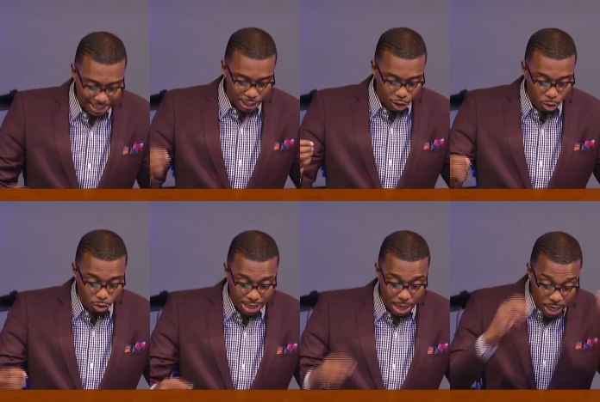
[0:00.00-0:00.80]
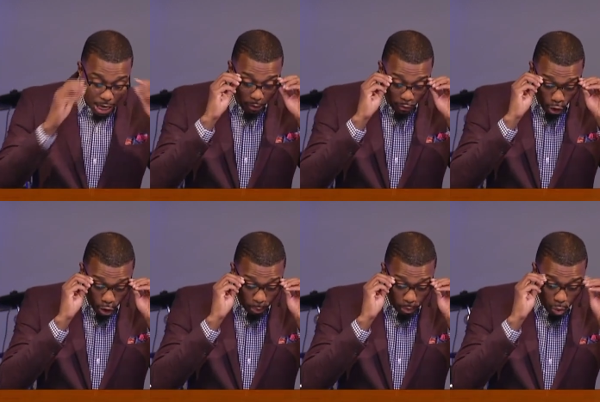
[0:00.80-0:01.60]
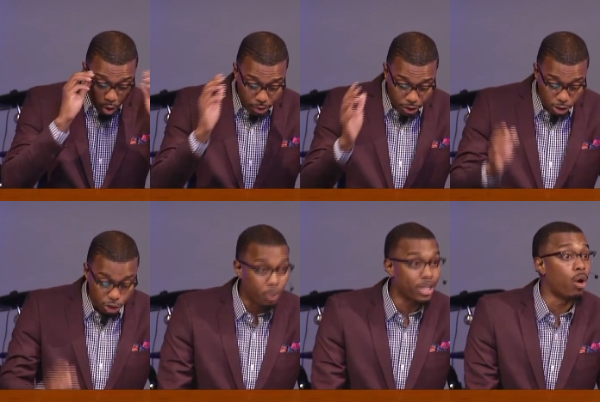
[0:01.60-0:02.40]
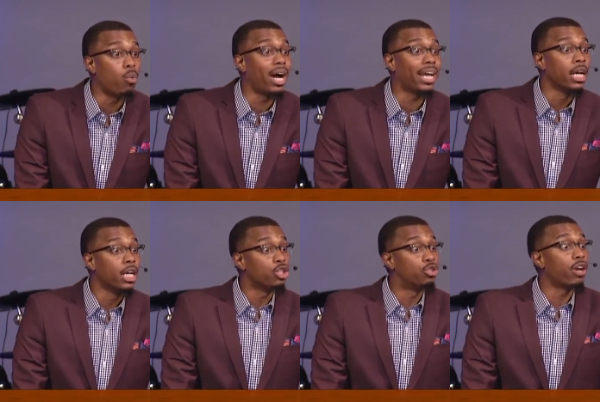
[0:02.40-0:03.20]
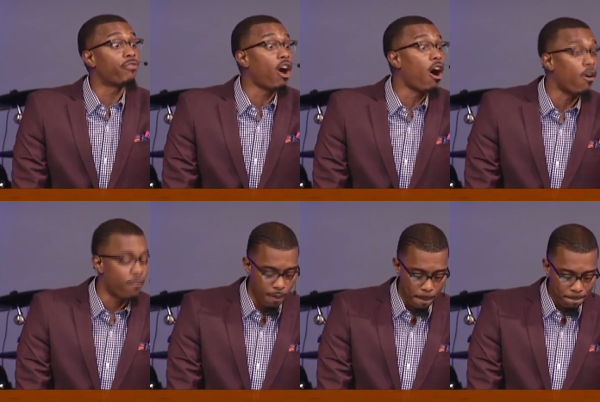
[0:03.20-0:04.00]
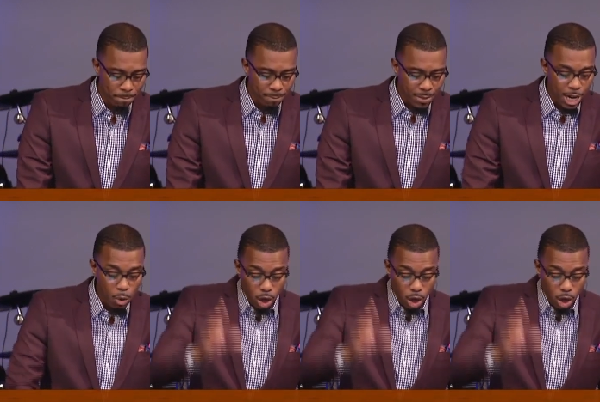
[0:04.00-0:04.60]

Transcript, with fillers: says it's crucial that we keep a firm grip on what we heard so we don't what? Drift off. He